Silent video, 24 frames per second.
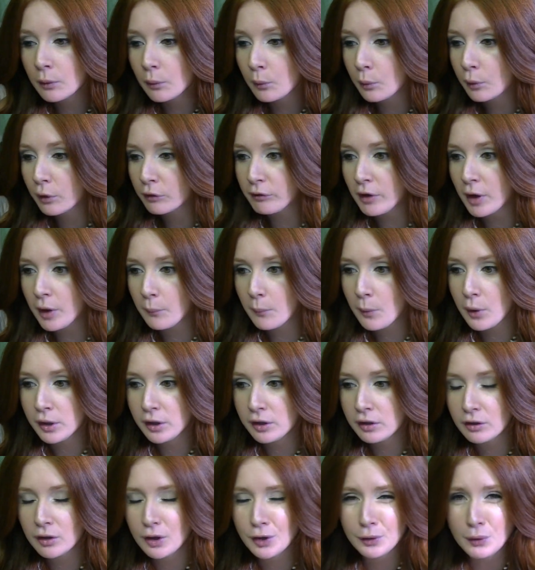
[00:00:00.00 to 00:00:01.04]
or if I want
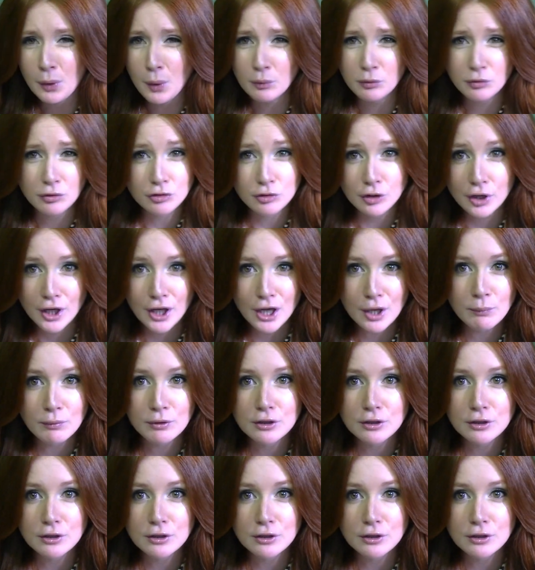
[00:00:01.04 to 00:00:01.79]
to go straight,